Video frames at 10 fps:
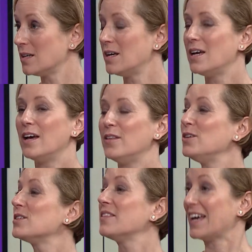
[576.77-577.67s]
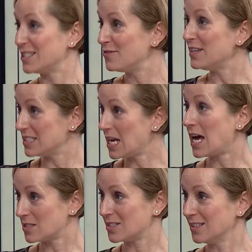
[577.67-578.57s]
Mm-hmm. And then you say, That's
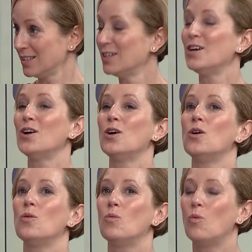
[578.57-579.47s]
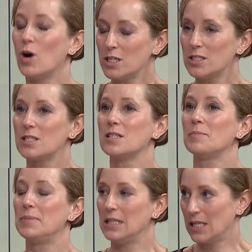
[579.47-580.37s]
fantastic. What's the
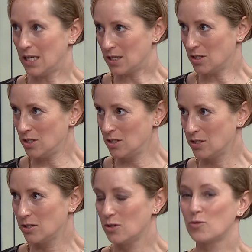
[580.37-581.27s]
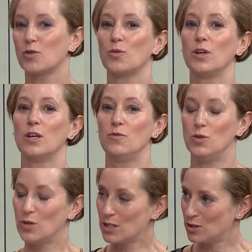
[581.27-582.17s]
plan for if
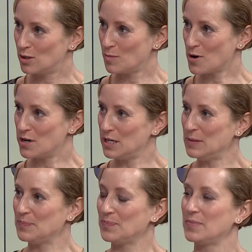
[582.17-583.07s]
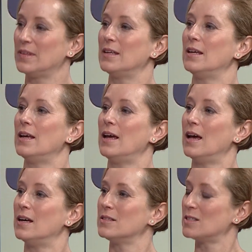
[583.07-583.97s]
you get to the party
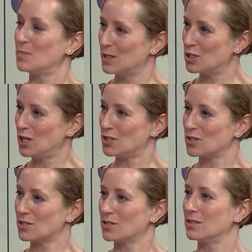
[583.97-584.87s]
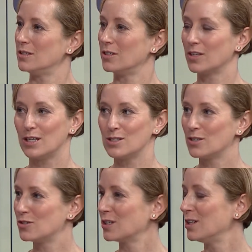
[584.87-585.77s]
and something changes. There are kids that
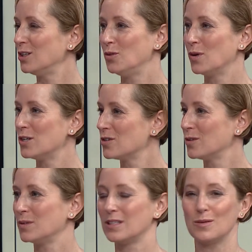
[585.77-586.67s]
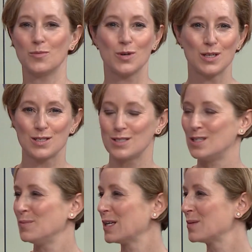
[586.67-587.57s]
are drinking, you want to drink with them. One doesn't
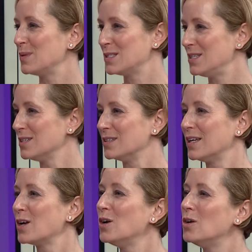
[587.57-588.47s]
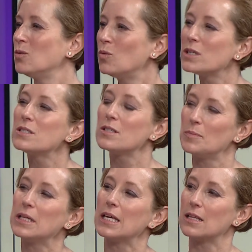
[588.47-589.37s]
seem like a big deal. Like, what's the
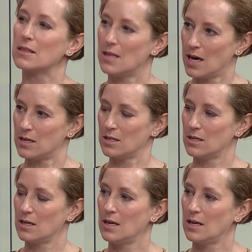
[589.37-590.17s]
plan then?